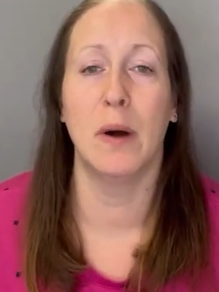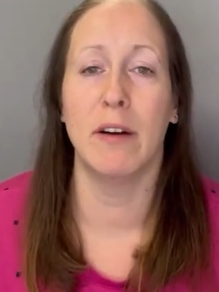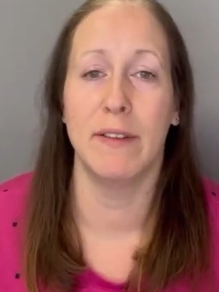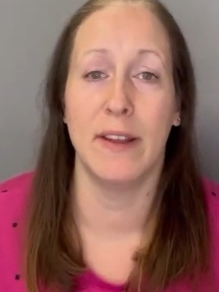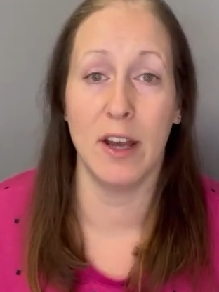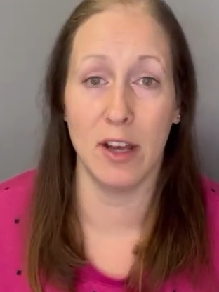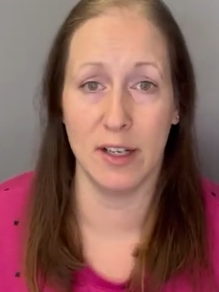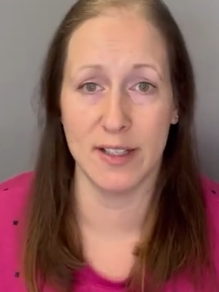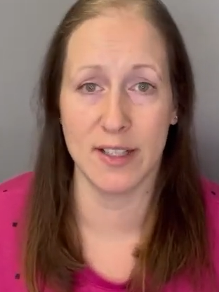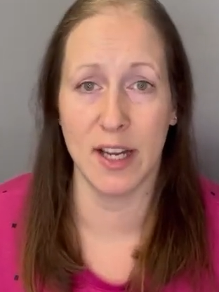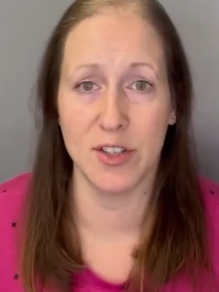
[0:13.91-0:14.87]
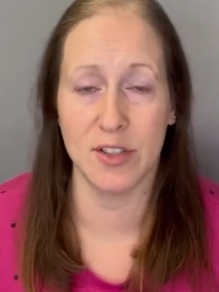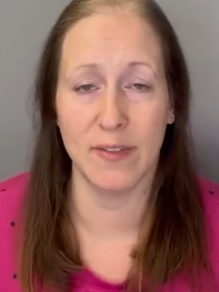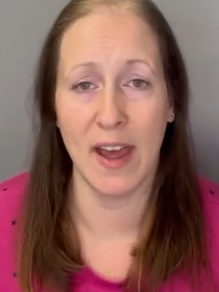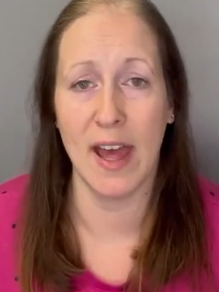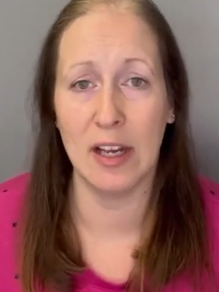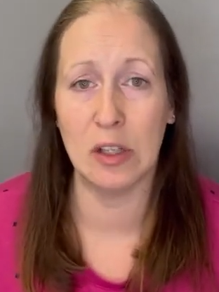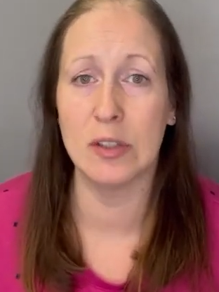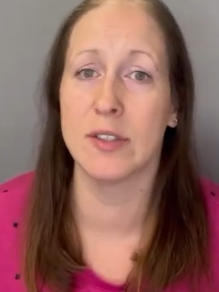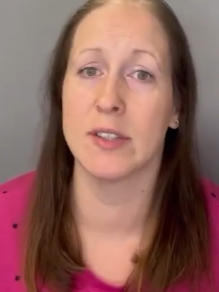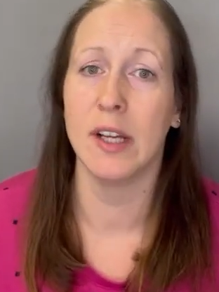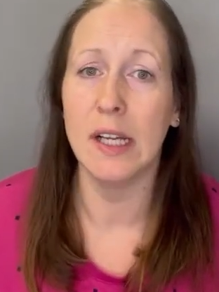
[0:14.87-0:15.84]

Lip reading: are in the early stages of hair loss.